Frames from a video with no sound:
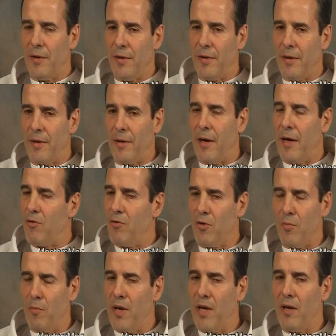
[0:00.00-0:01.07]
and I
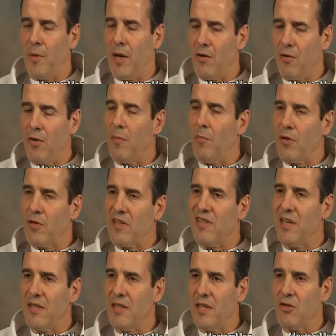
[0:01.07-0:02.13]
took about
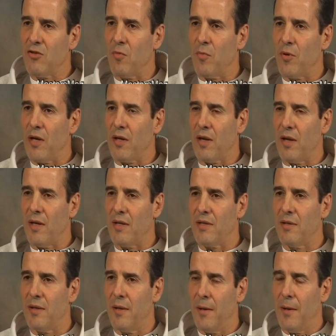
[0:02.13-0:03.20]
6 years of private
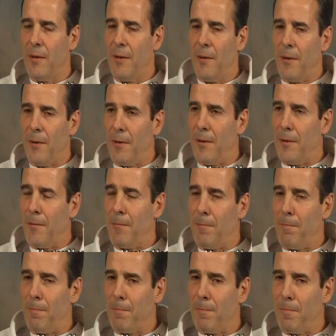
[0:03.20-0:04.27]
class,
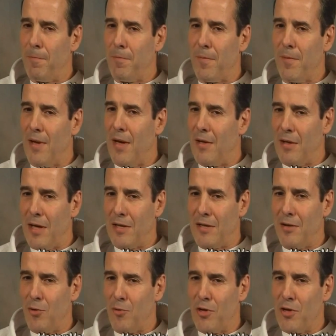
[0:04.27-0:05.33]
and I
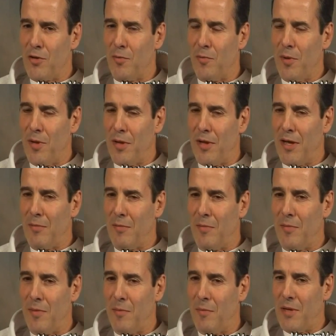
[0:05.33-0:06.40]
told this many
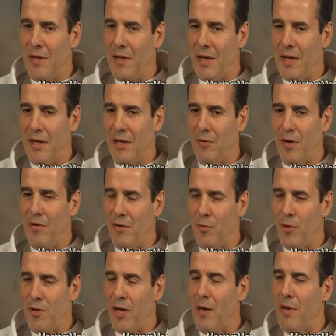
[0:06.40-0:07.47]
times, but and
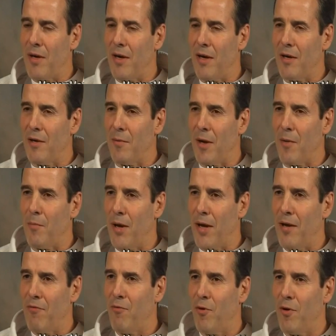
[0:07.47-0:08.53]
one time I
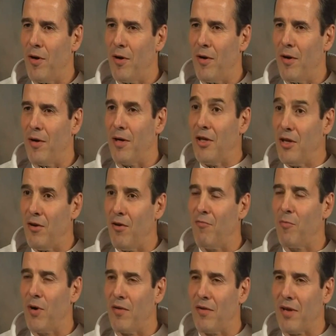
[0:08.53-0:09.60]
paid for a year
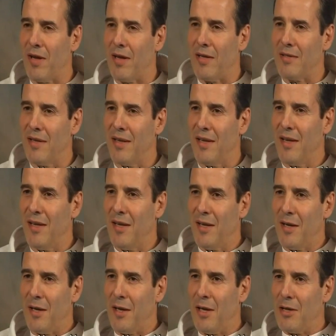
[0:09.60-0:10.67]
of private class,
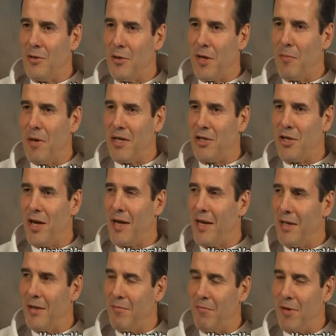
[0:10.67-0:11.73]
and Hickson got my
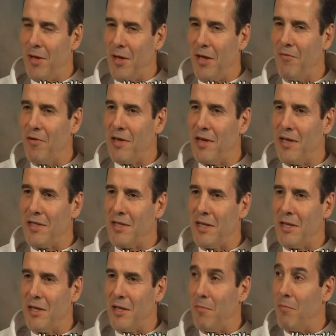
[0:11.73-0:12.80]
check and gave it
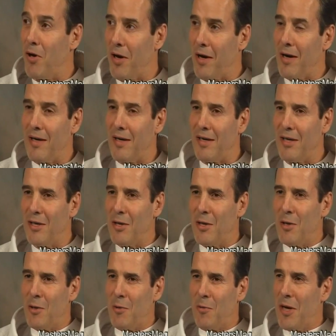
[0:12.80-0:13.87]
he bought a car
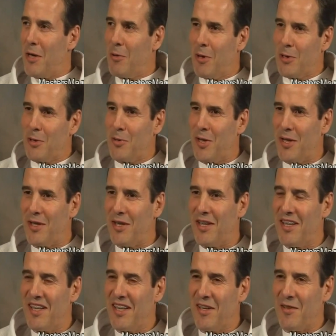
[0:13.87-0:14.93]
right across the street,
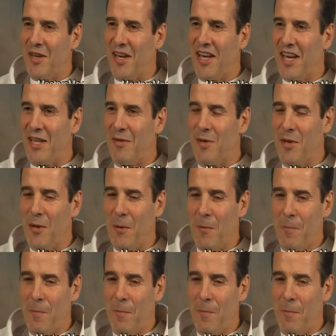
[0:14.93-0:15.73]
the academy,